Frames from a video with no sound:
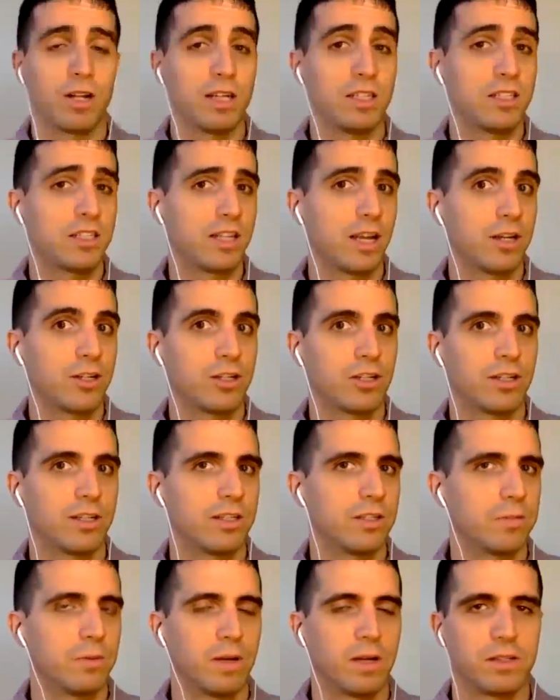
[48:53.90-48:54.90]
scheduling
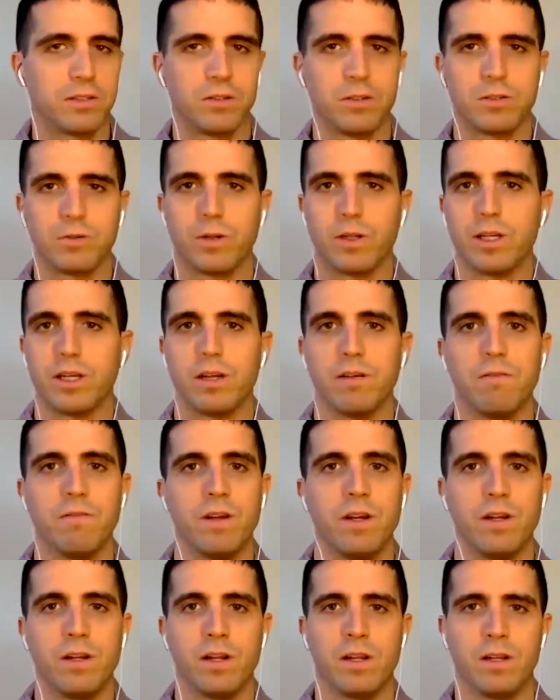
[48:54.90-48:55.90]
as well, so it's really
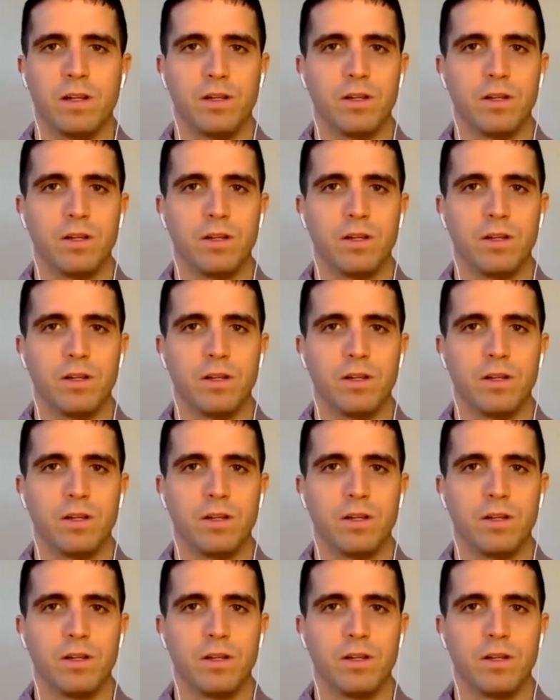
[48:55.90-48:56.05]
convenient.